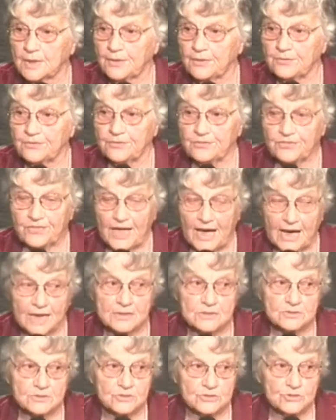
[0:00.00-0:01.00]

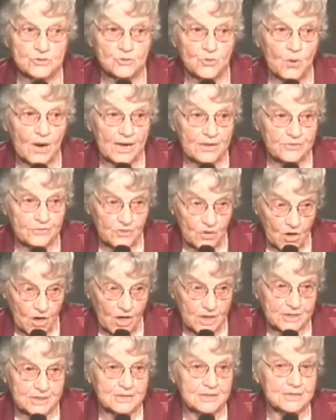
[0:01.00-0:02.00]
That's who I thought
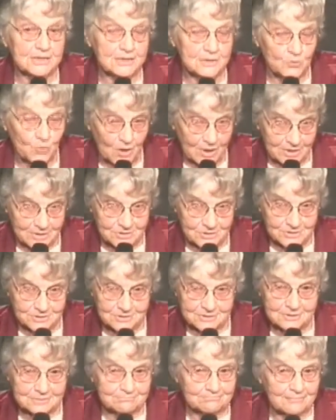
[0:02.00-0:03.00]
he was.
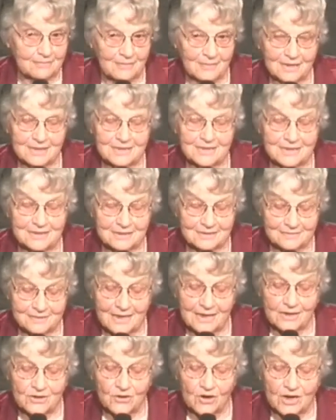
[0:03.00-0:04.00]
Thank
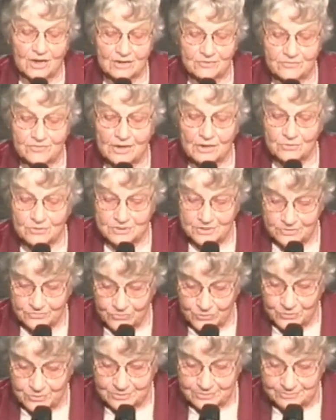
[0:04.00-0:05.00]
God I found different.
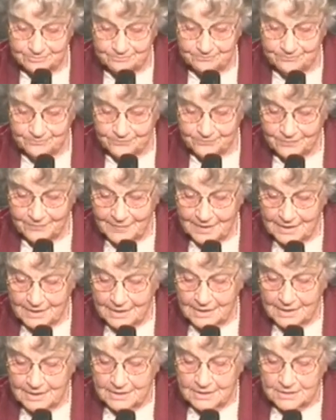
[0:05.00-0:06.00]

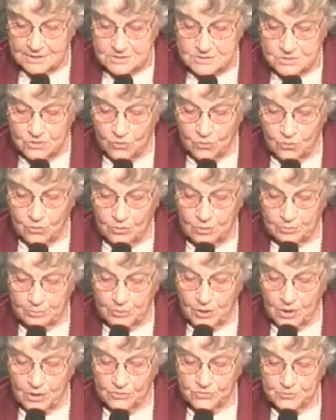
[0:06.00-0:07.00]
So
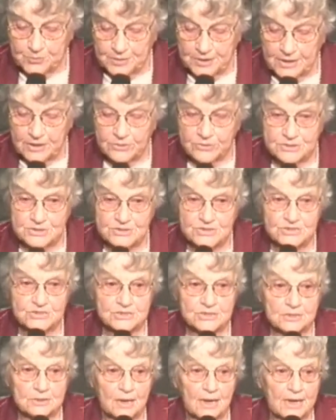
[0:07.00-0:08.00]
Paul's parents
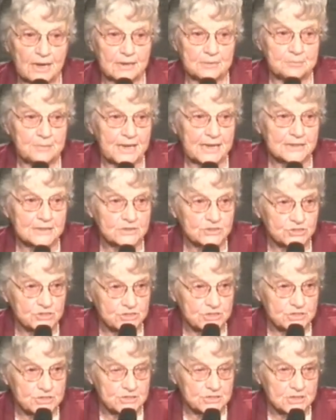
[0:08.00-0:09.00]
had met
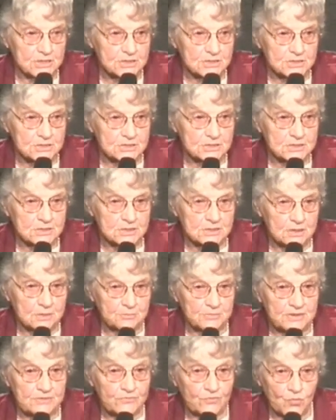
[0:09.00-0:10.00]
Jesus
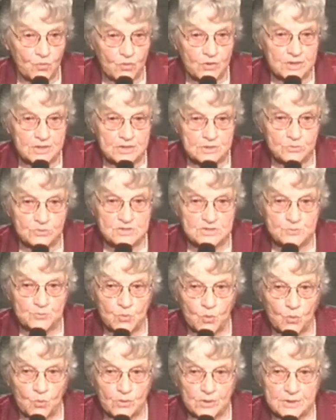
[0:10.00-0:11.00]
before he was
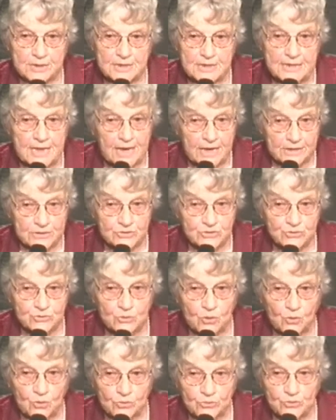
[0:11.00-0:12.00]
born. He had two
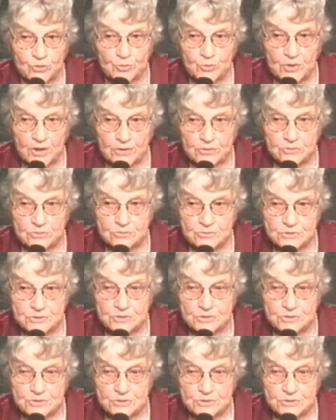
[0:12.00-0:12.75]
older brothers.